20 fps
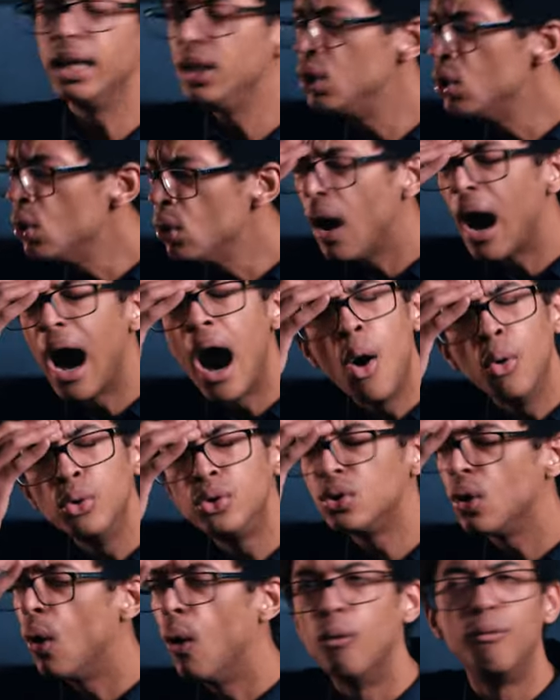Are you
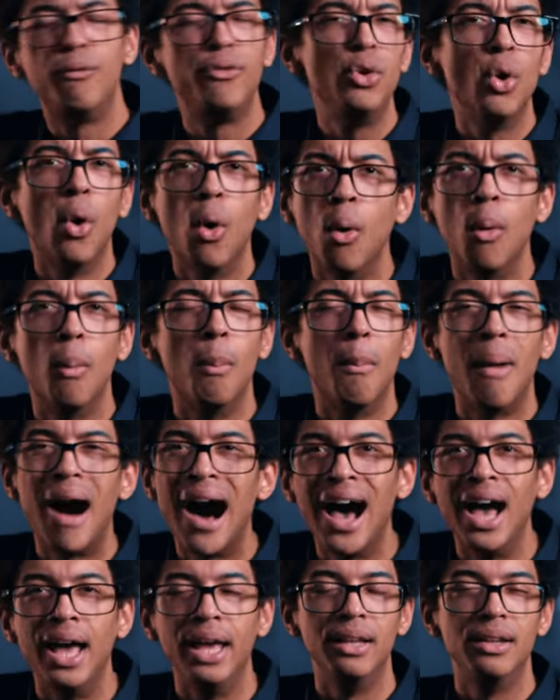out of your
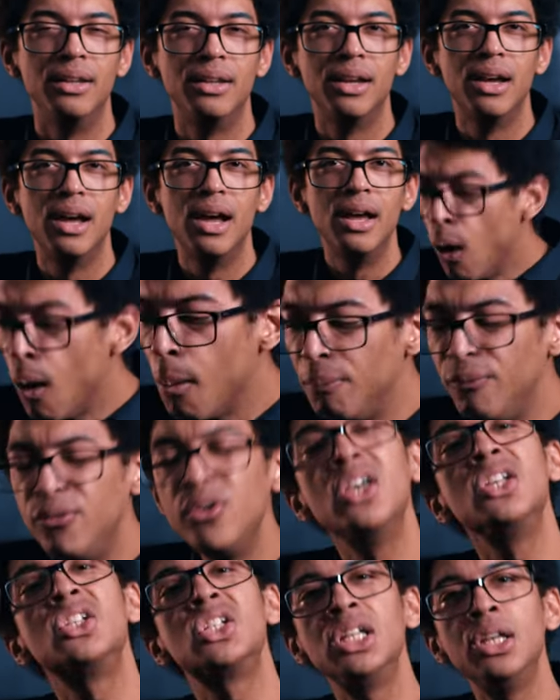mind?
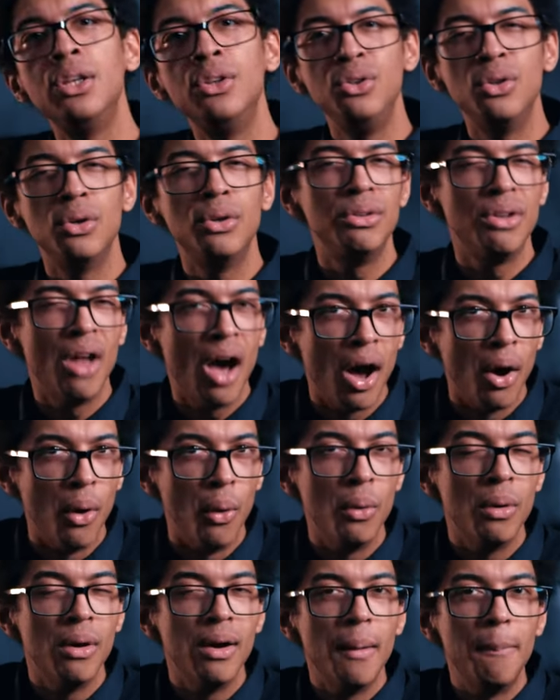Obviously, you
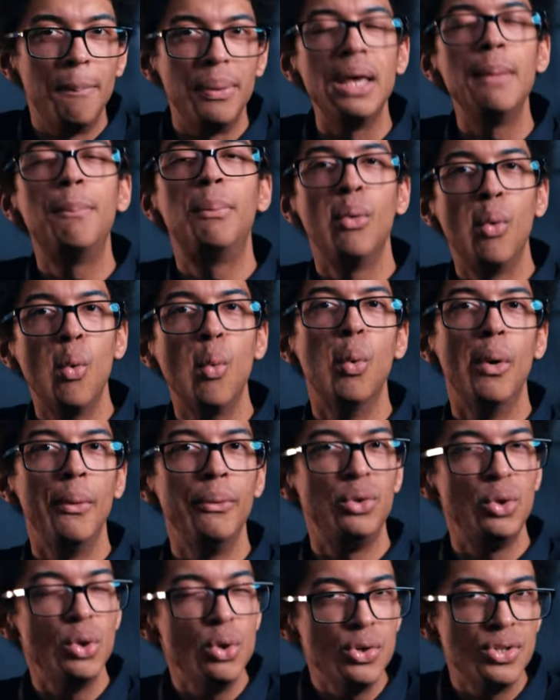know people will
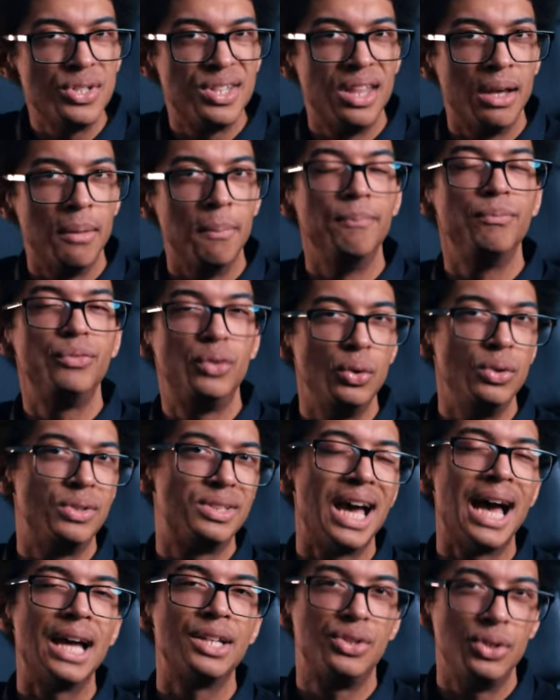use them to
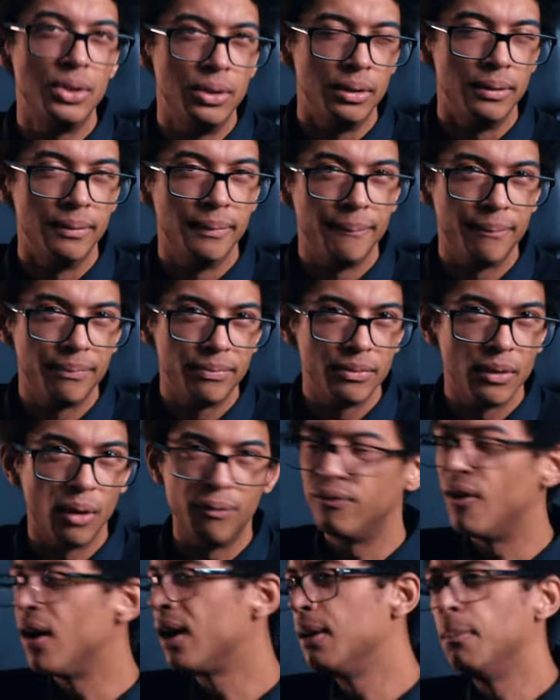tattoo or
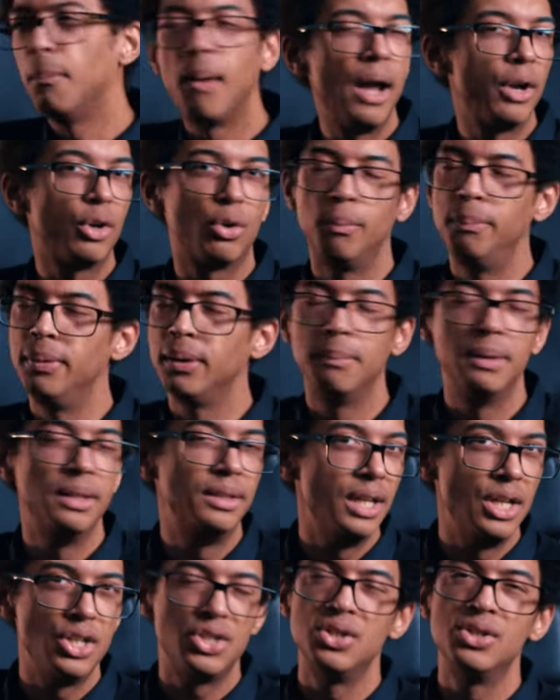fucking
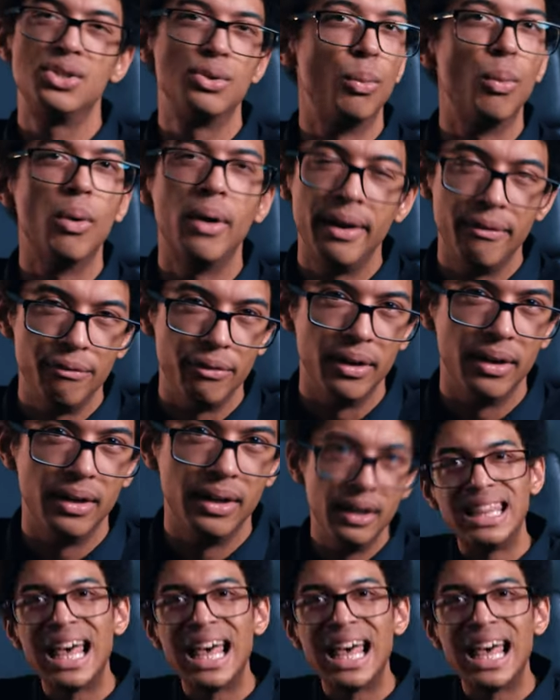micropigmentations or whatever.